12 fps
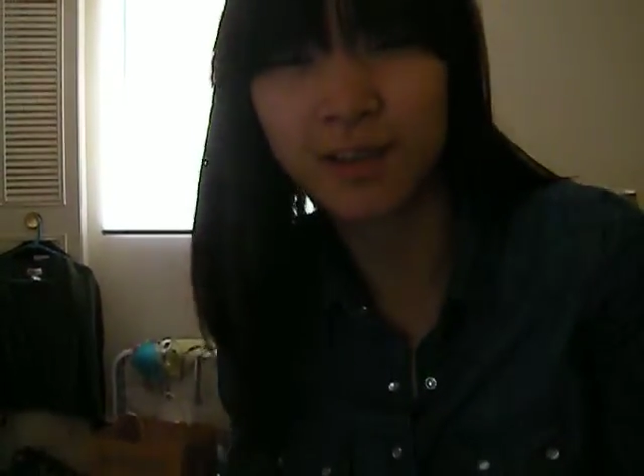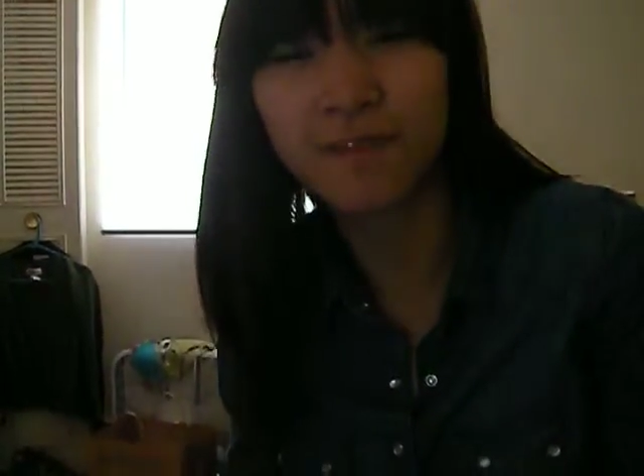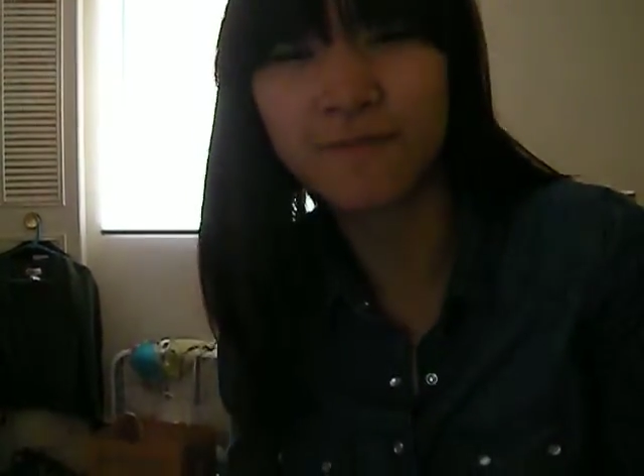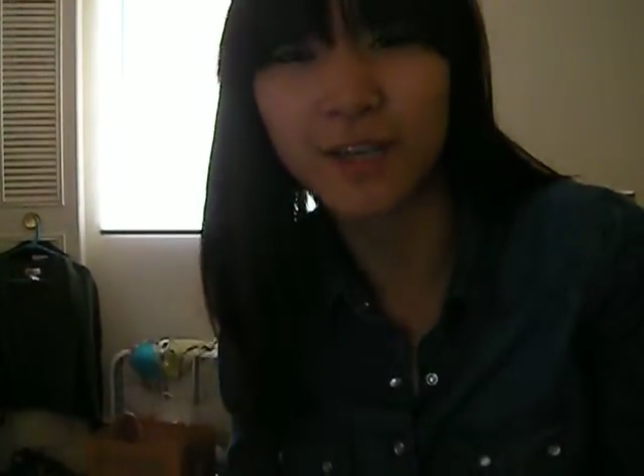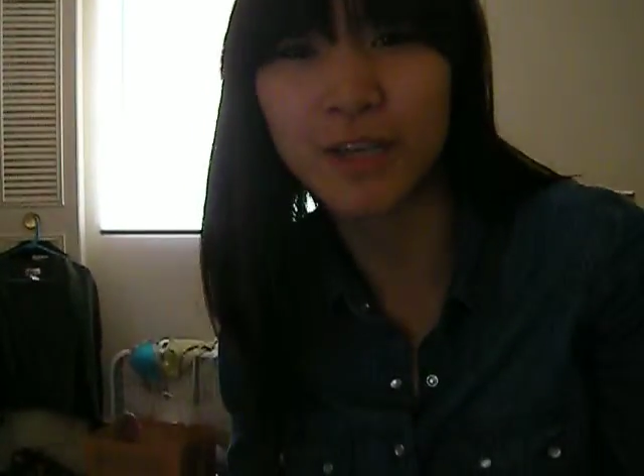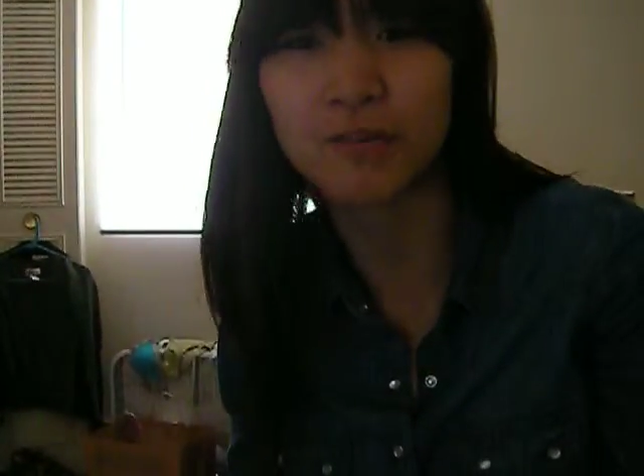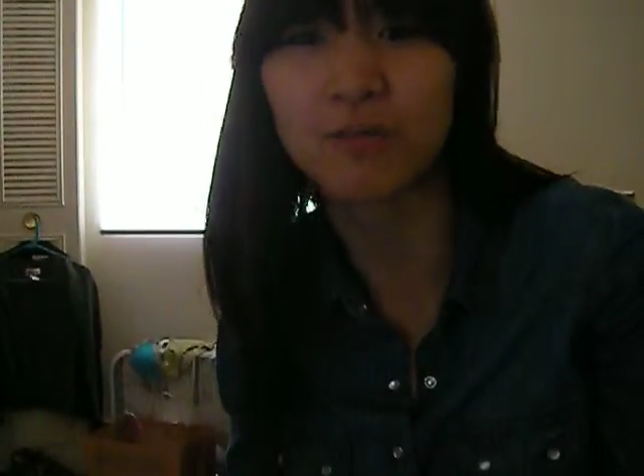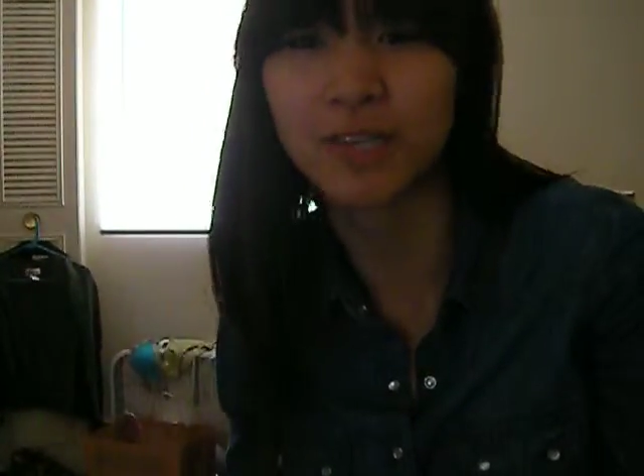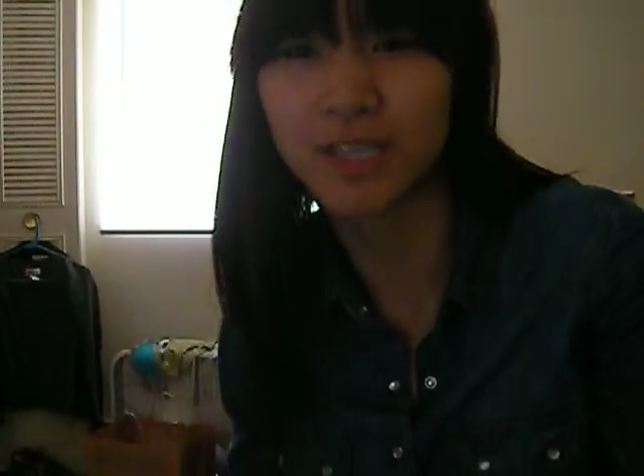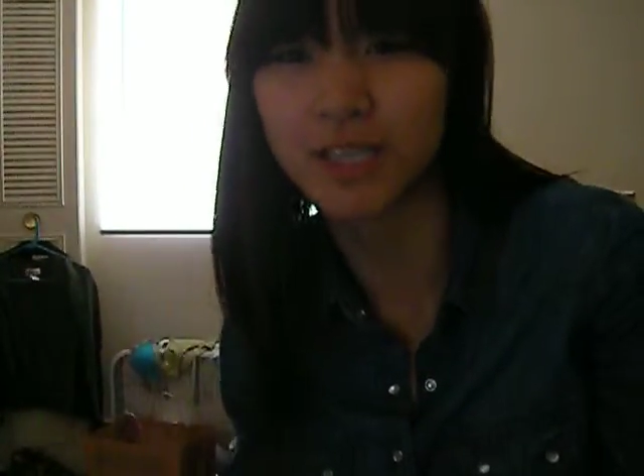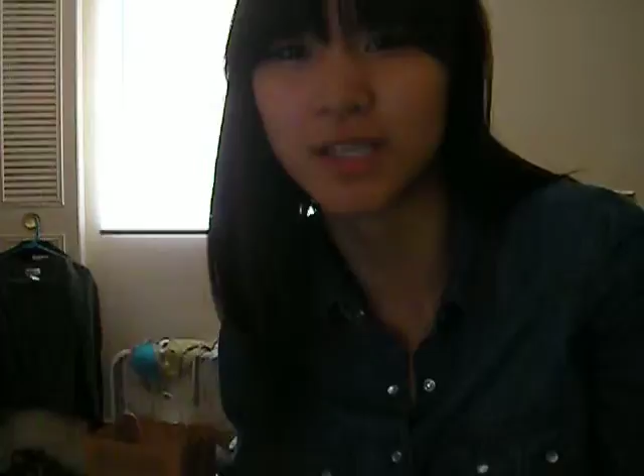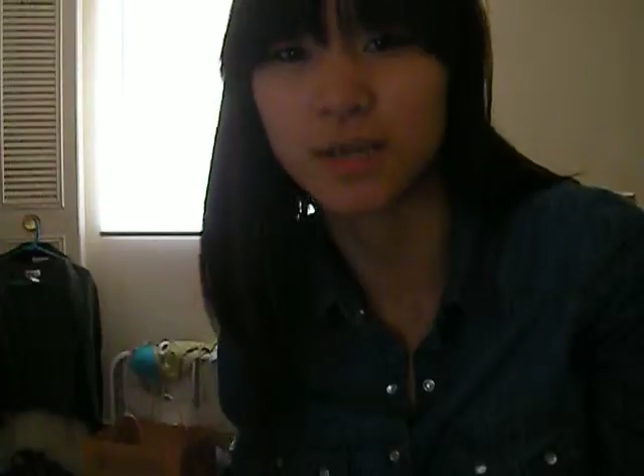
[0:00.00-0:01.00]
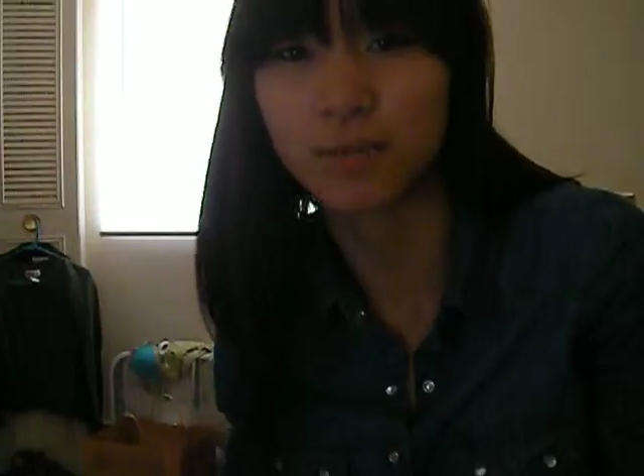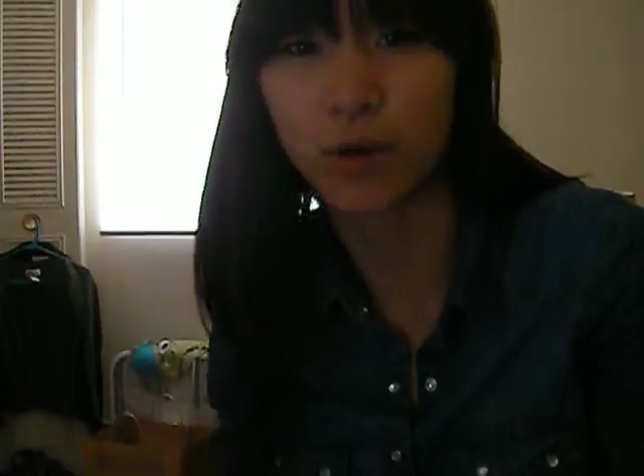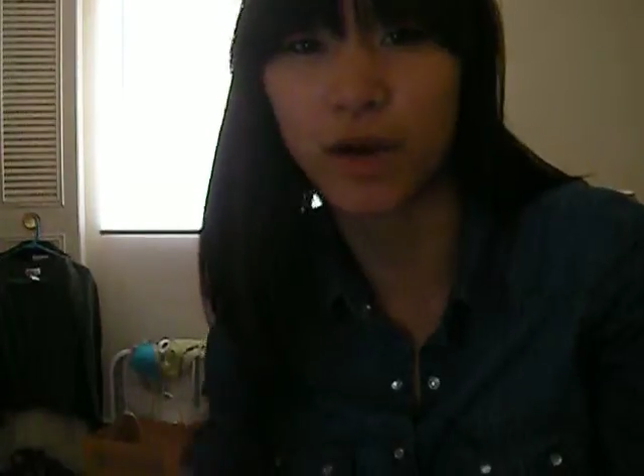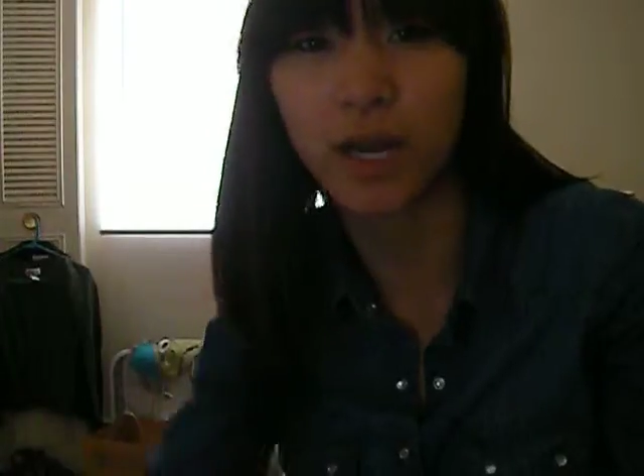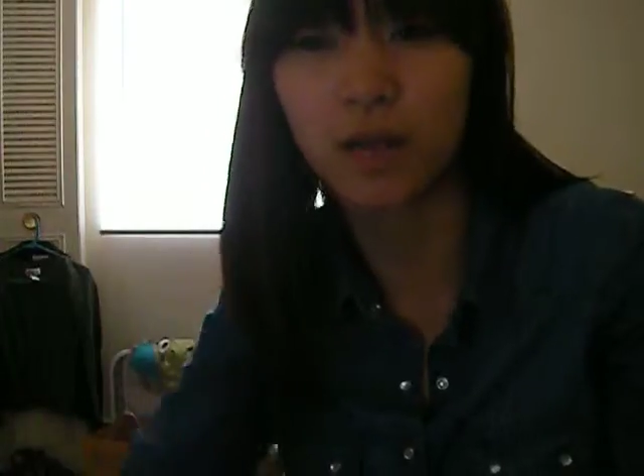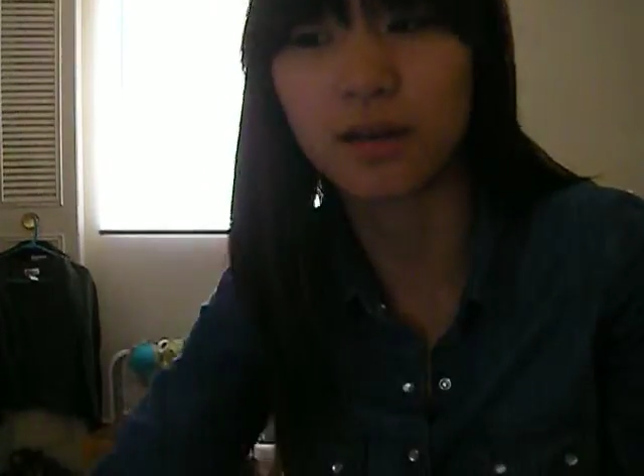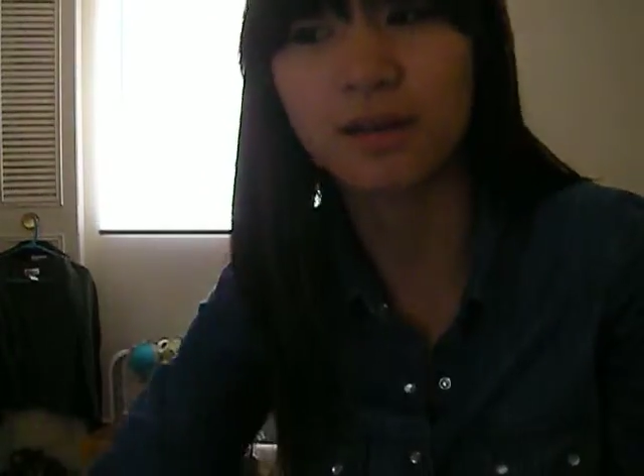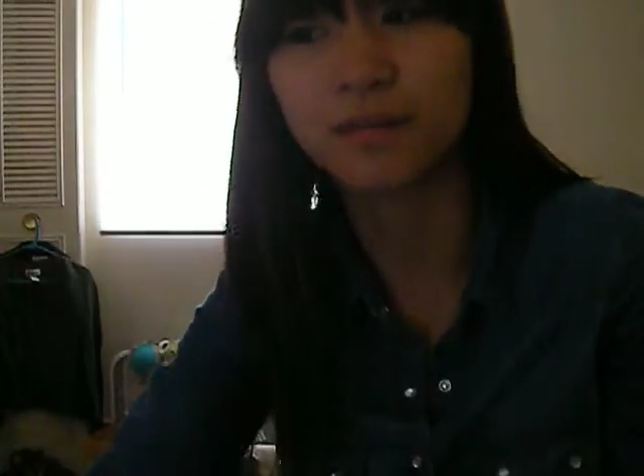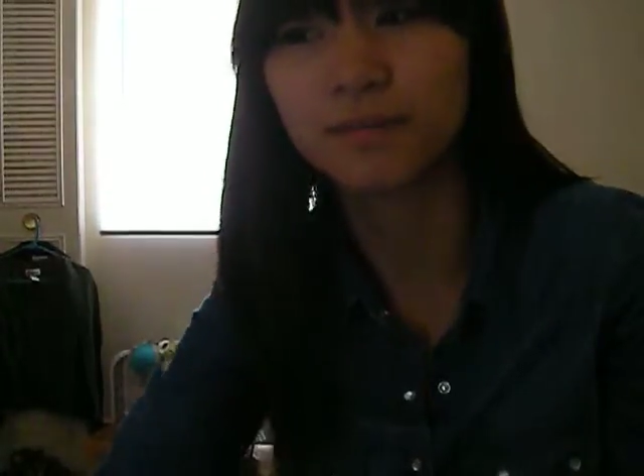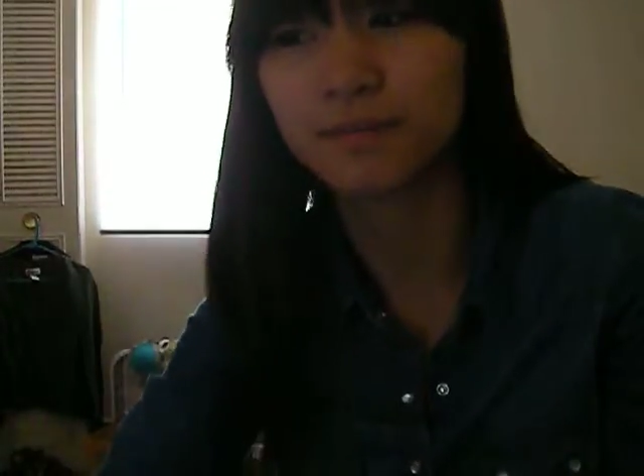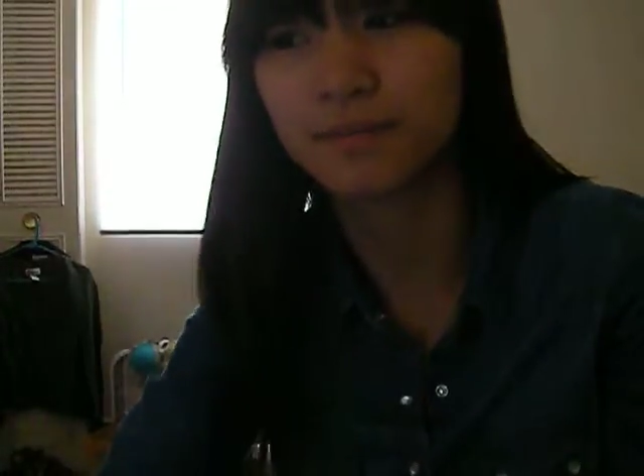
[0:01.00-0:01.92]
confused and disappointed.